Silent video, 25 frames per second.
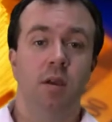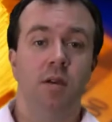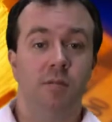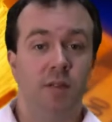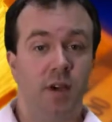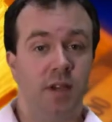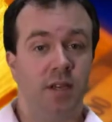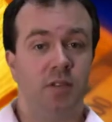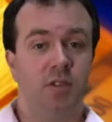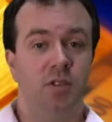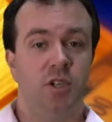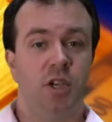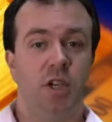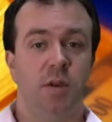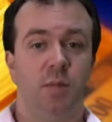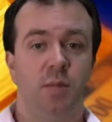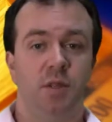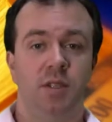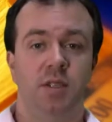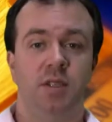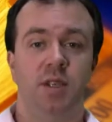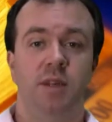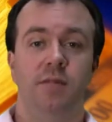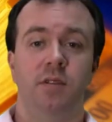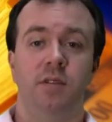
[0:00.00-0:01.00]
Vice Chairman
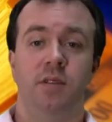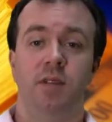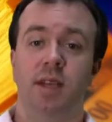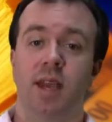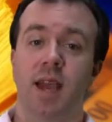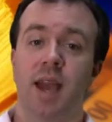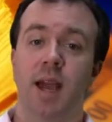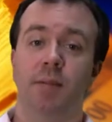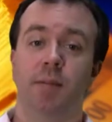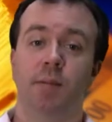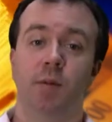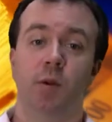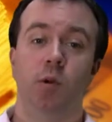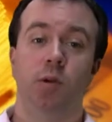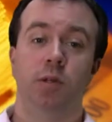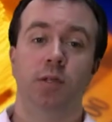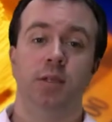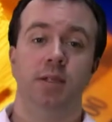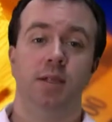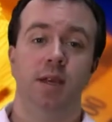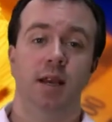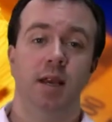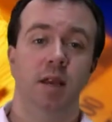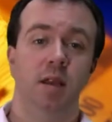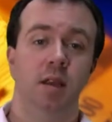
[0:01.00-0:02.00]
Stephen DiCaprio
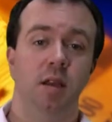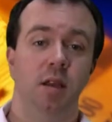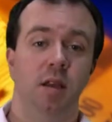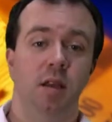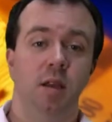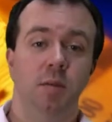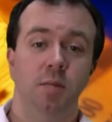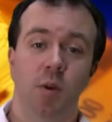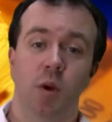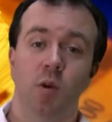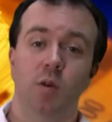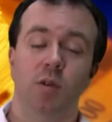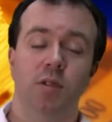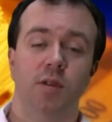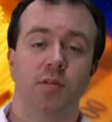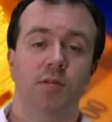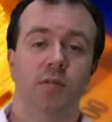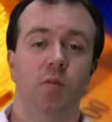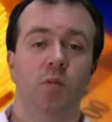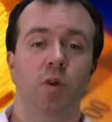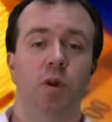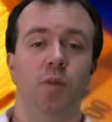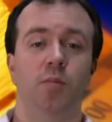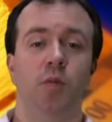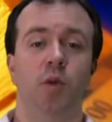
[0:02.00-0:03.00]
said most of
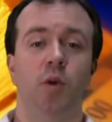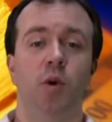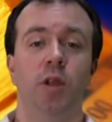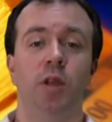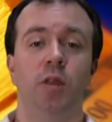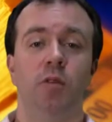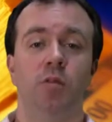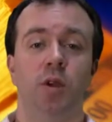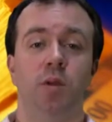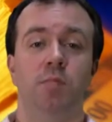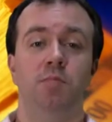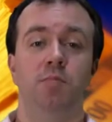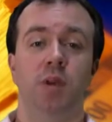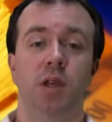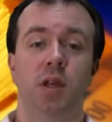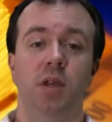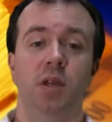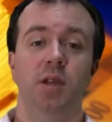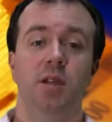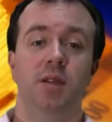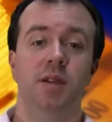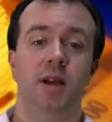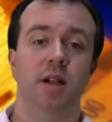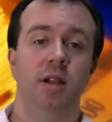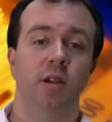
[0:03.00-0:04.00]
the $1.3
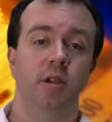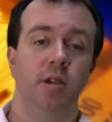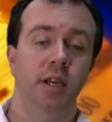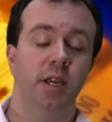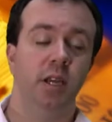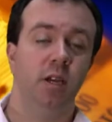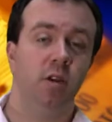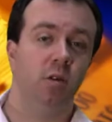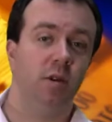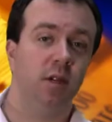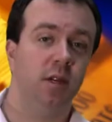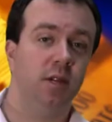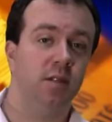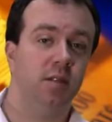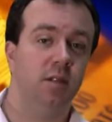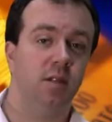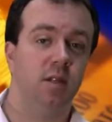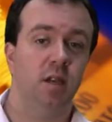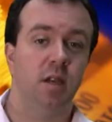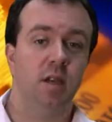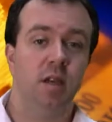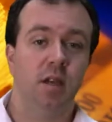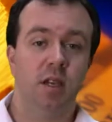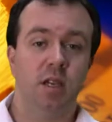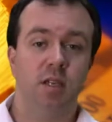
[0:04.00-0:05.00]
million increase
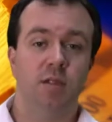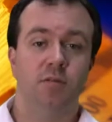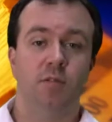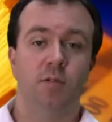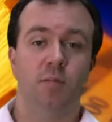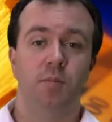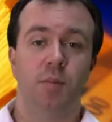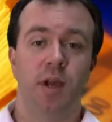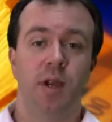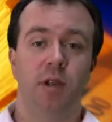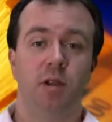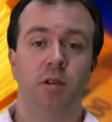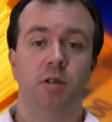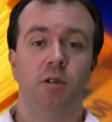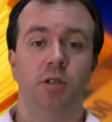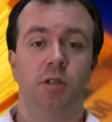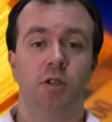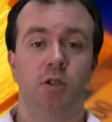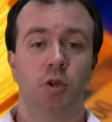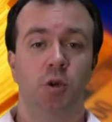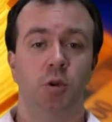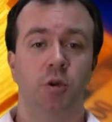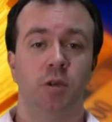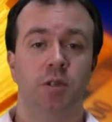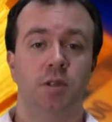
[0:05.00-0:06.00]
is for medical
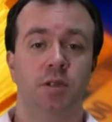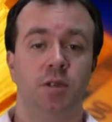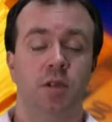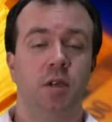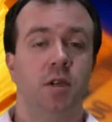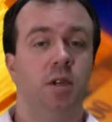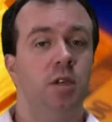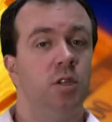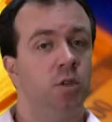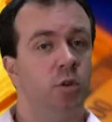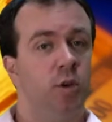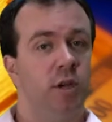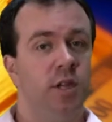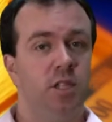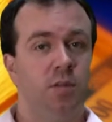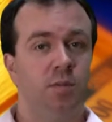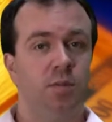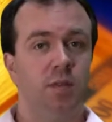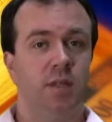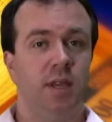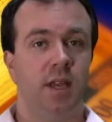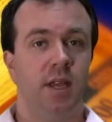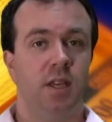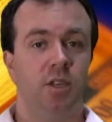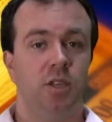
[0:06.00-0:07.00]
insurance,
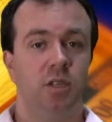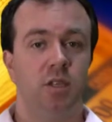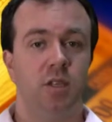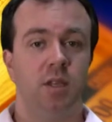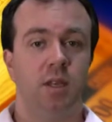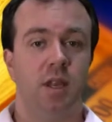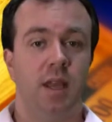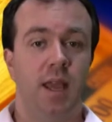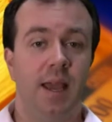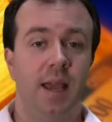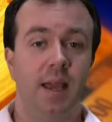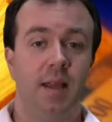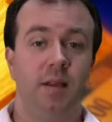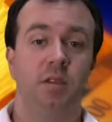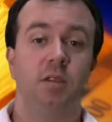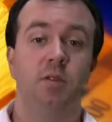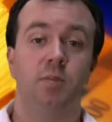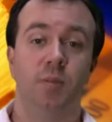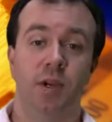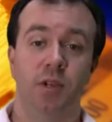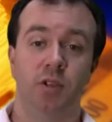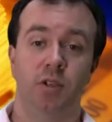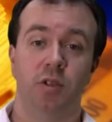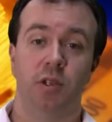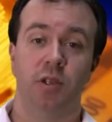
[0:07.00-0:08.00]
transportation, and
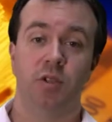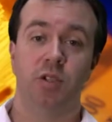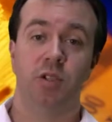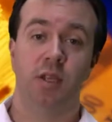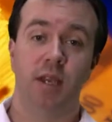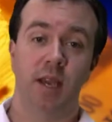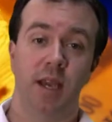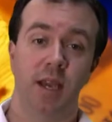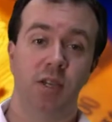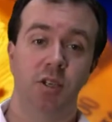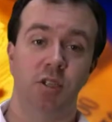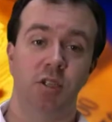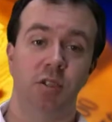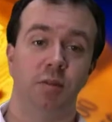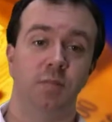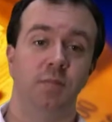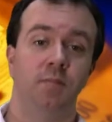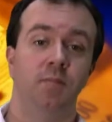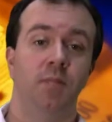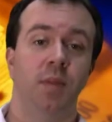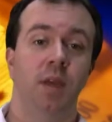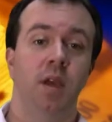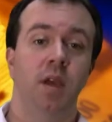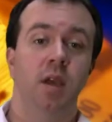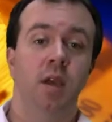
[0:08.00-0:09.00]
special education.
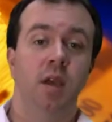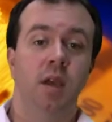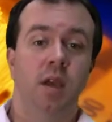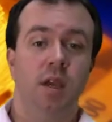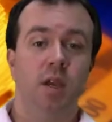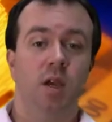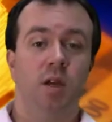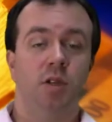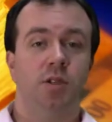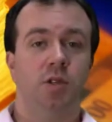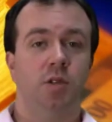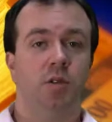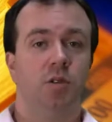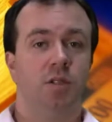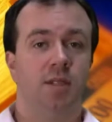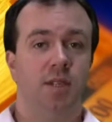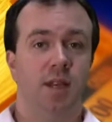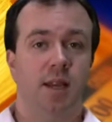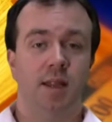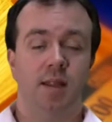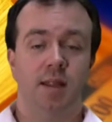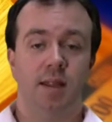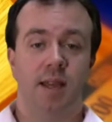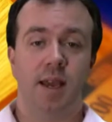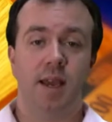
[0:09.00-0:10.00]
He also
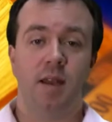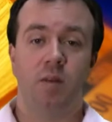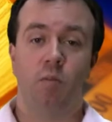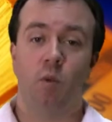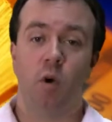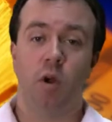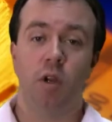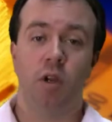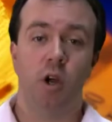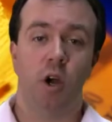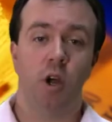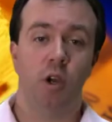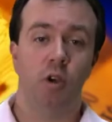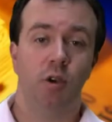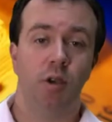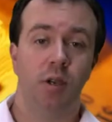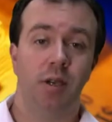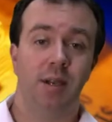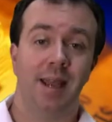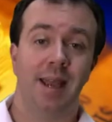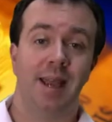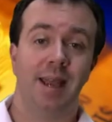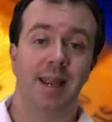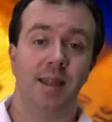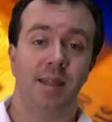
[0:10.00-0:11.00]
said that
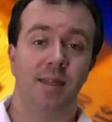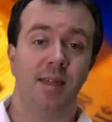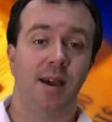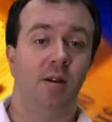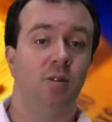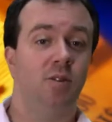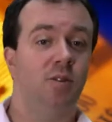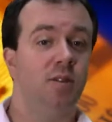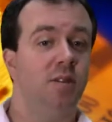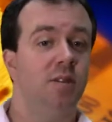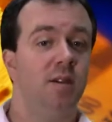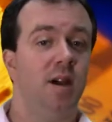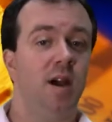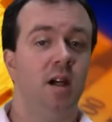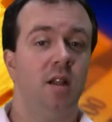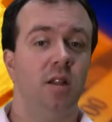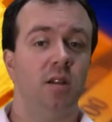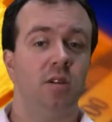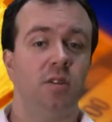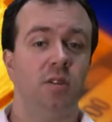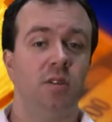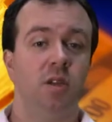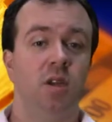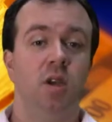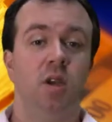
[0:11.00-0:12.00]

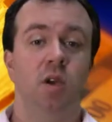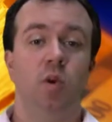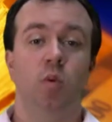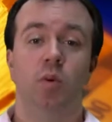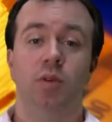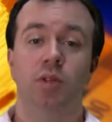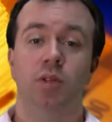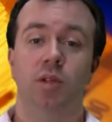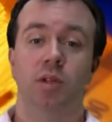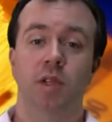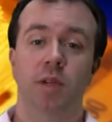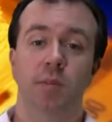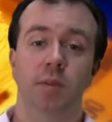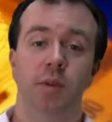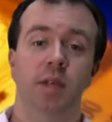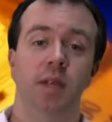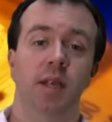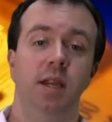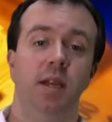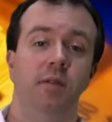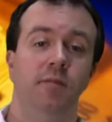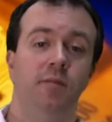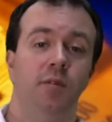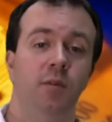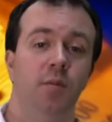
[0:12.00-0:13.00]
$108,000 was
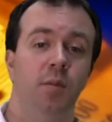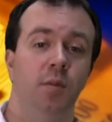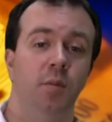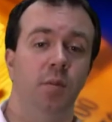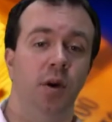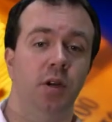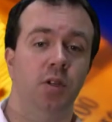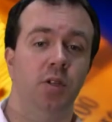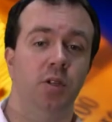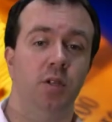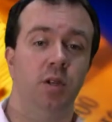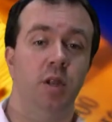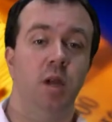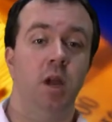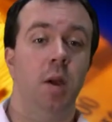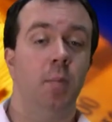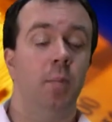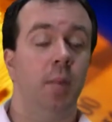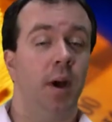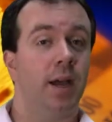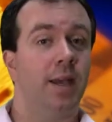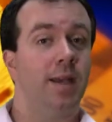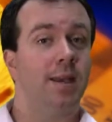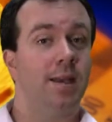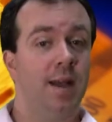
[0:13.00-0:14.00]
eliminated from the budget
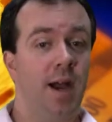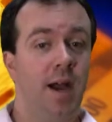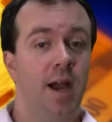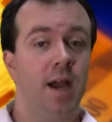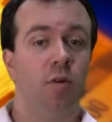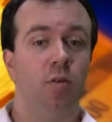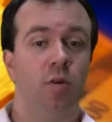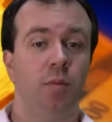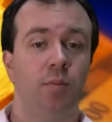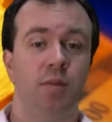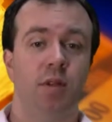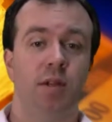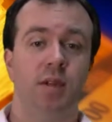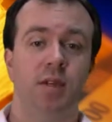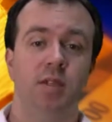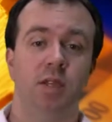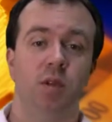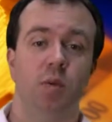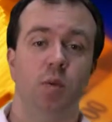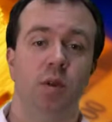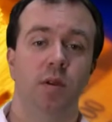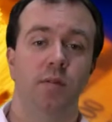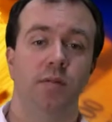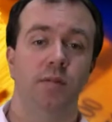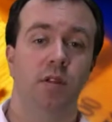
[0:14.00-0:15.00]
by not
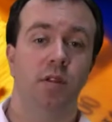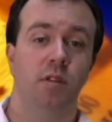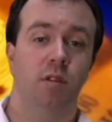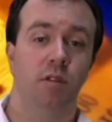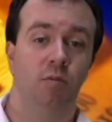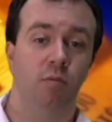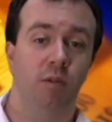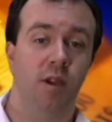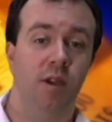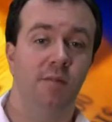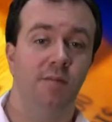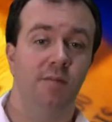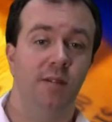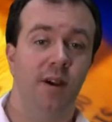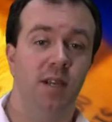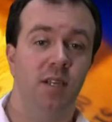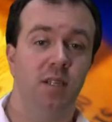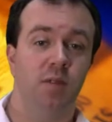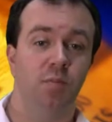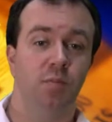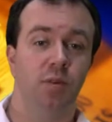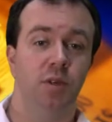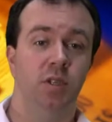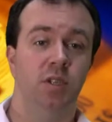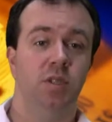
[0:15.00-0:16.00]
replacing one of the 3
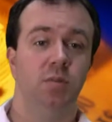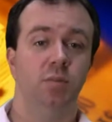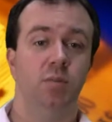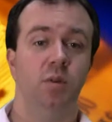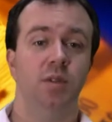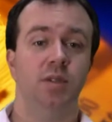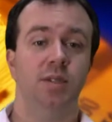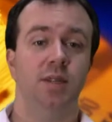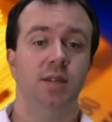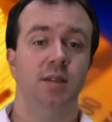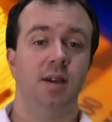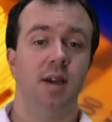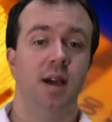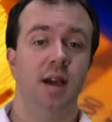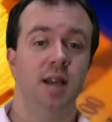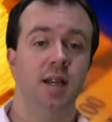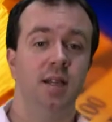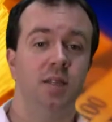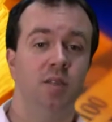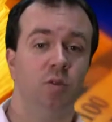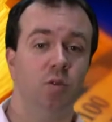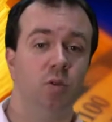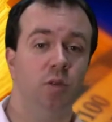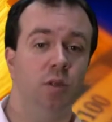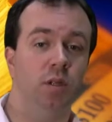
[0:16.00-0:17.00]
vice principals at the high
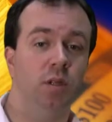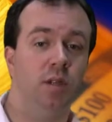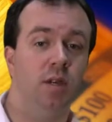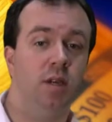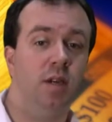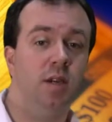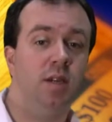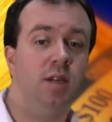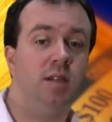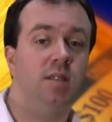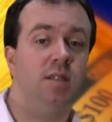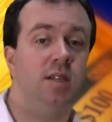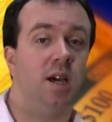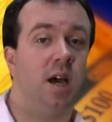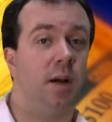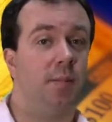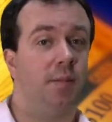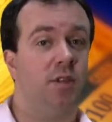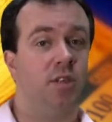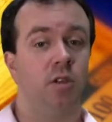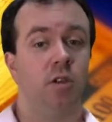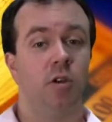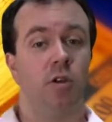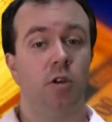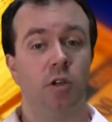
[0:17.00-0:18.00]
school,
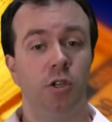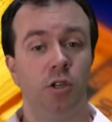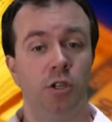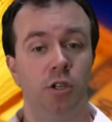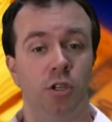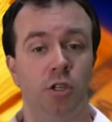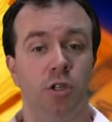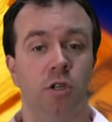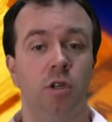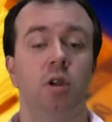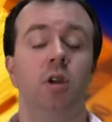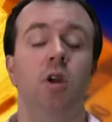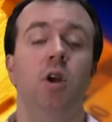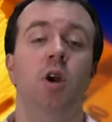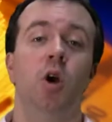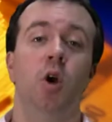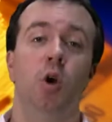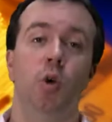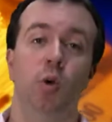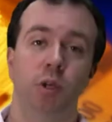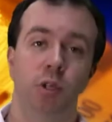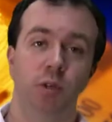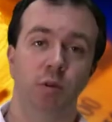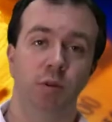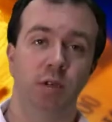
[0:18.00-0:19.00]
Thomas Hersher,
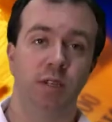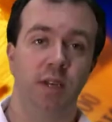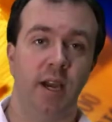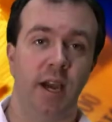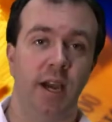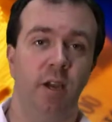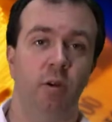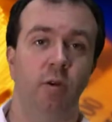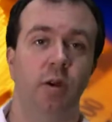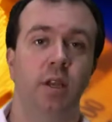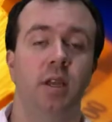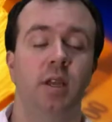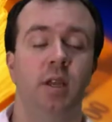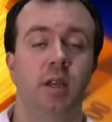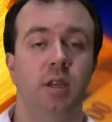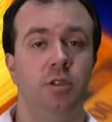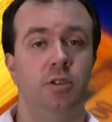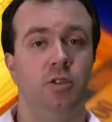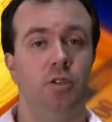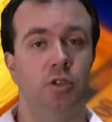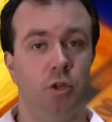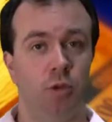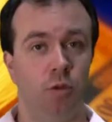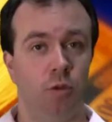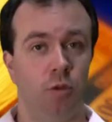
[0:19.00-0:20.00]
who is retiring
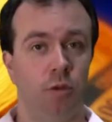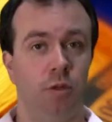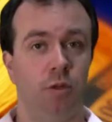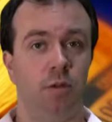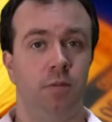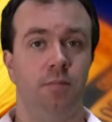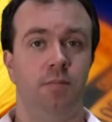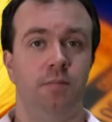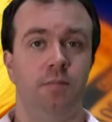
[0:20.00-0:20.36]
in June.